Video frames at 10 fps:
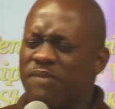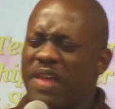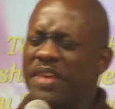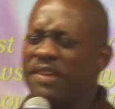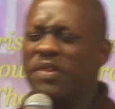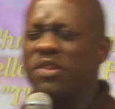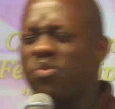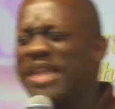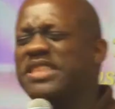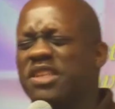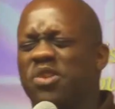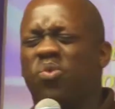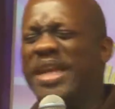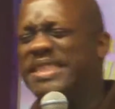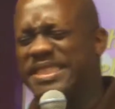Father, even the rest of
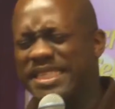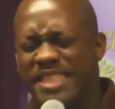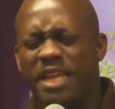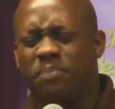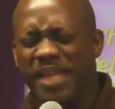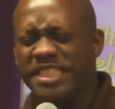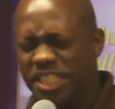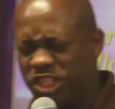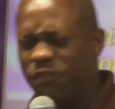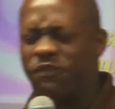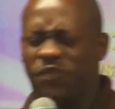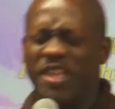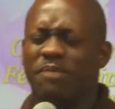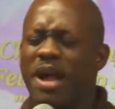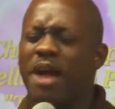the weeks that take place, that you
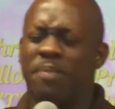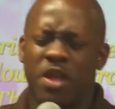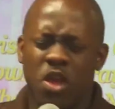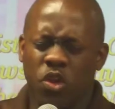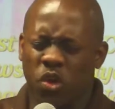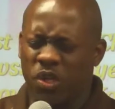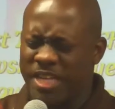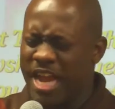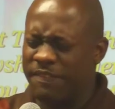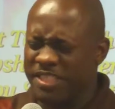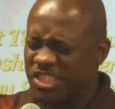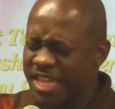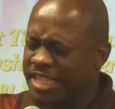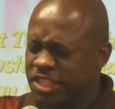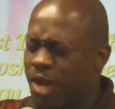fill them up, Lord God, that
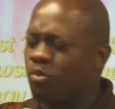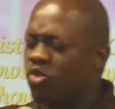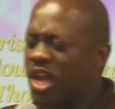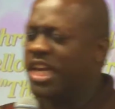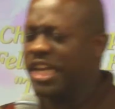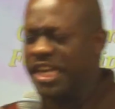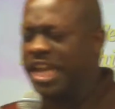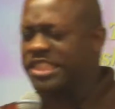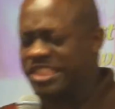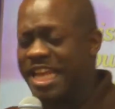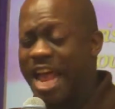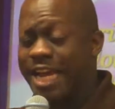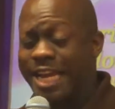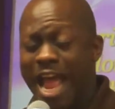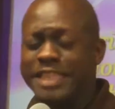saints come running in there saying,
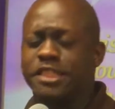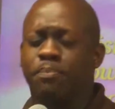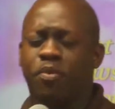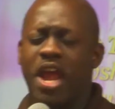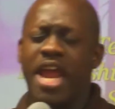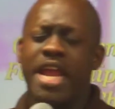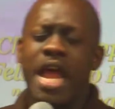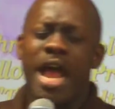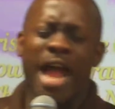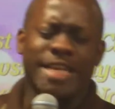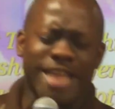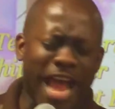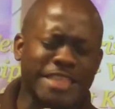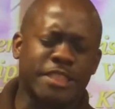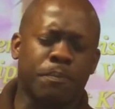I got to pray, I
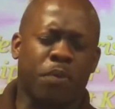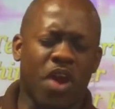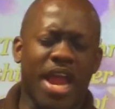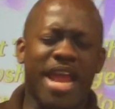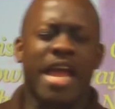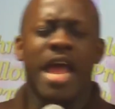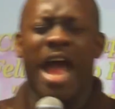got to pray, I,